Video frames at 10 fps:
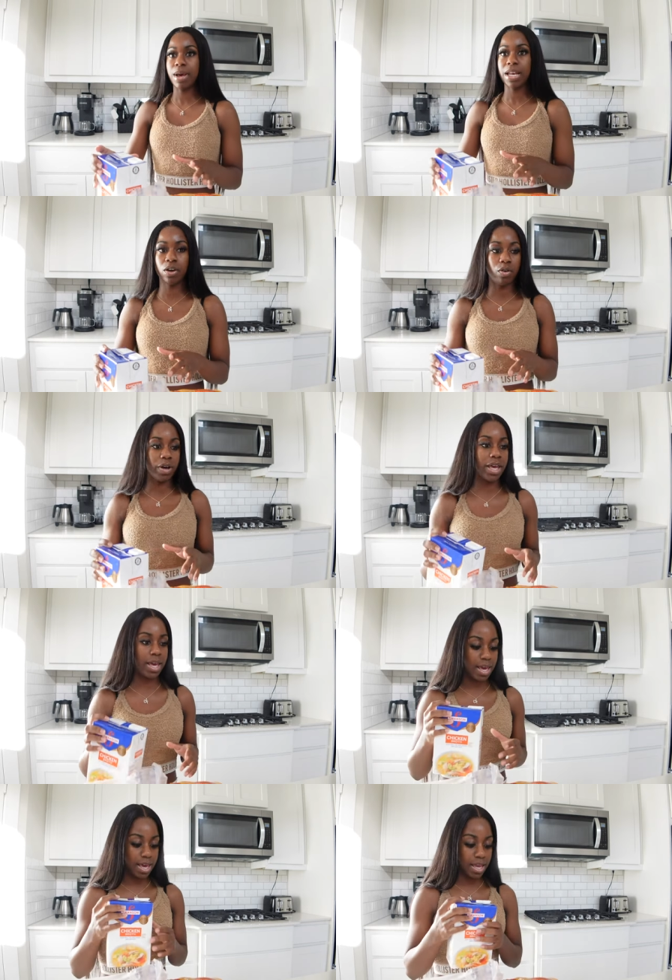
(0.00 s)
I'm about to go
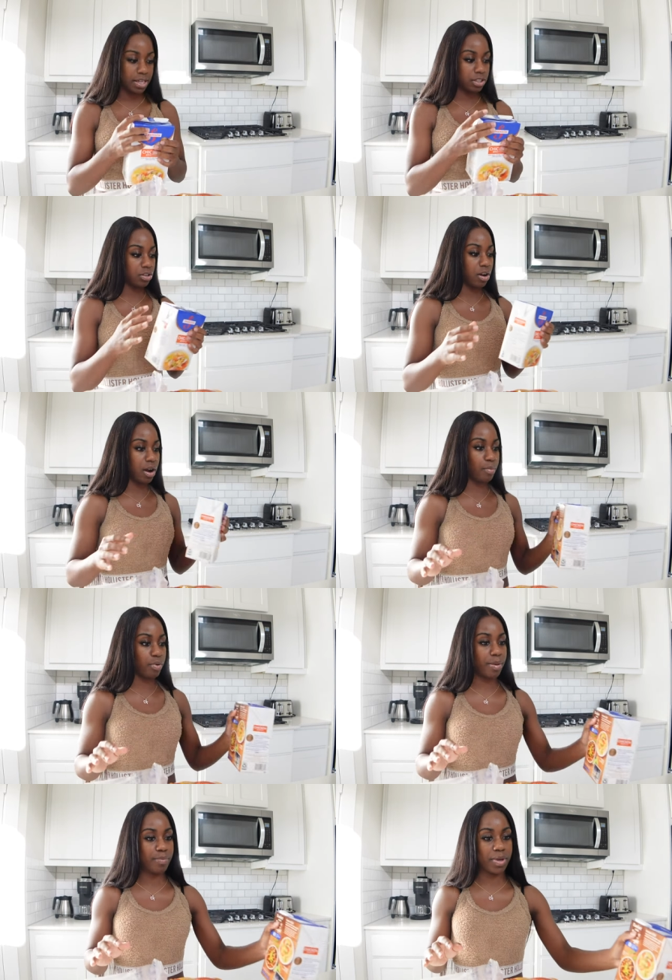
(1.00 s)
ahead and start
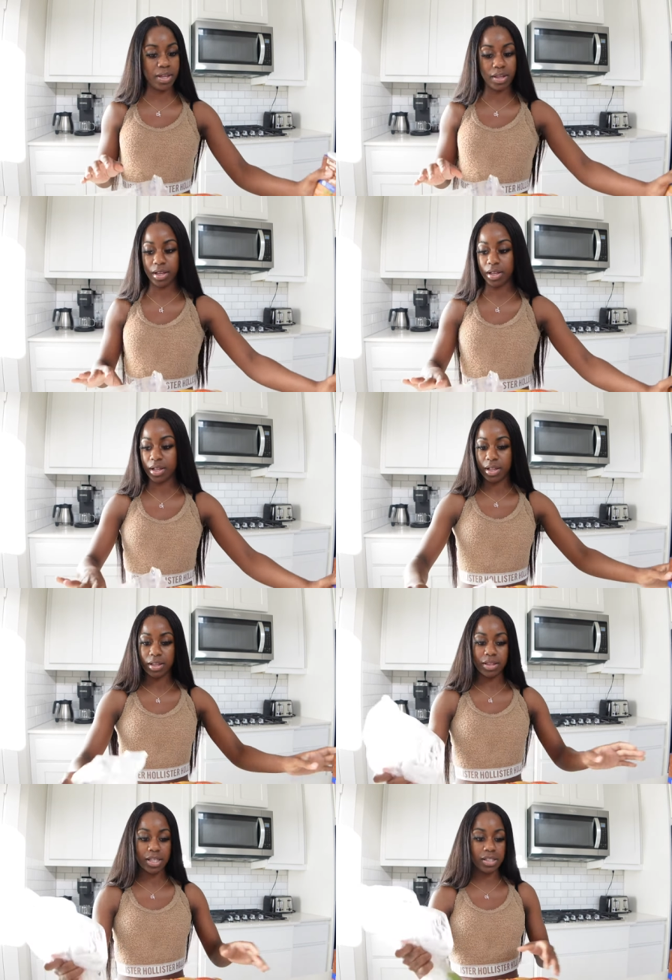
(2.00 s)
prepping
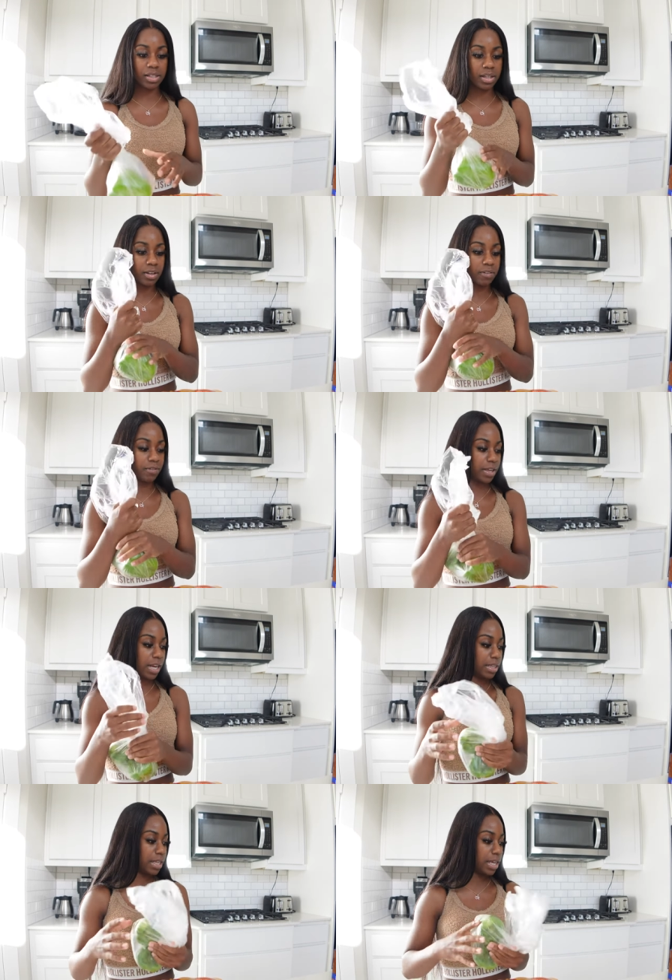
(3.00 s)
this stuff.
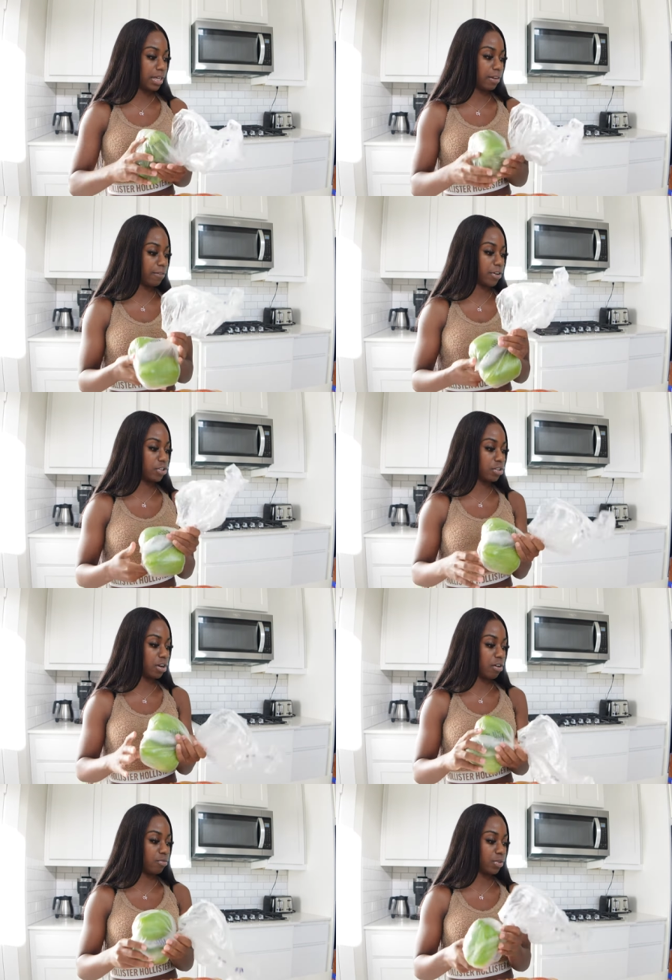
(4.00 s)
And I think I need to first
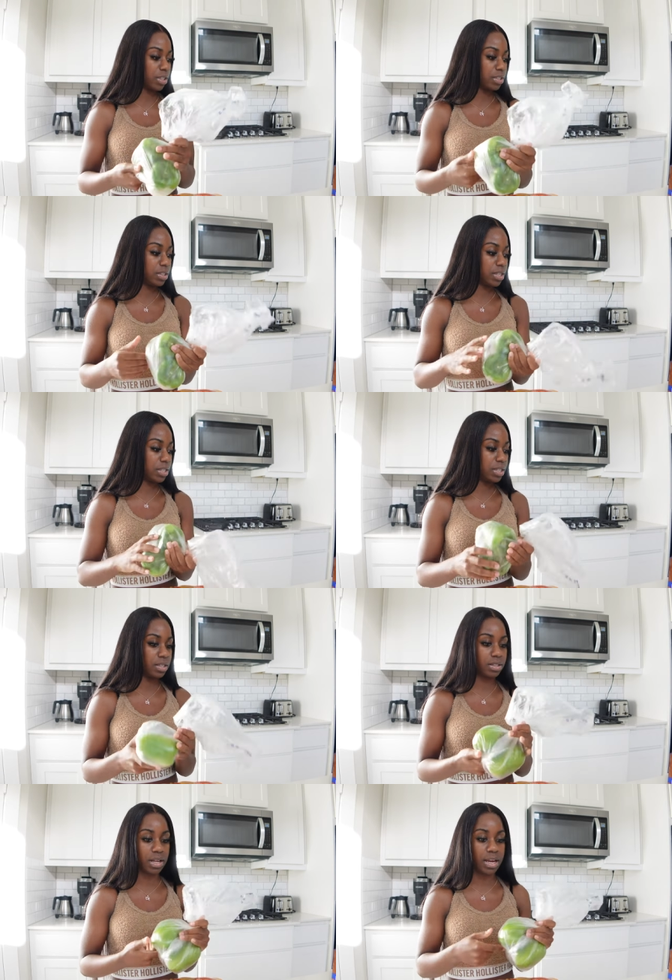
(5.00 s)
start off with the seasonings.